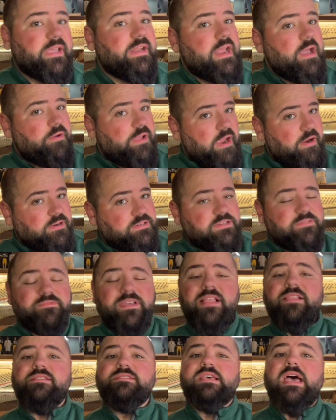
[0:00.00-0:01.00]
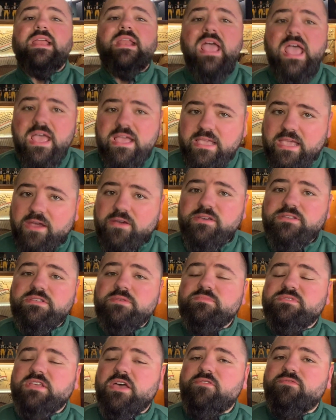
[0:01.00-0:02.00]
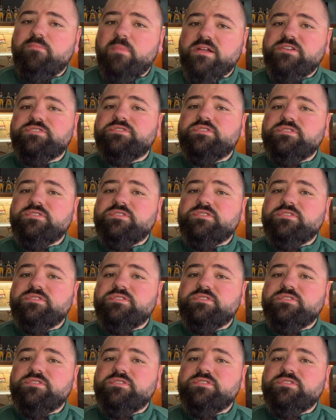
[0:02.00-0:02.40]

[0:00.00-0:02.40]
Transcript: and how Carrington Valentine carries himself much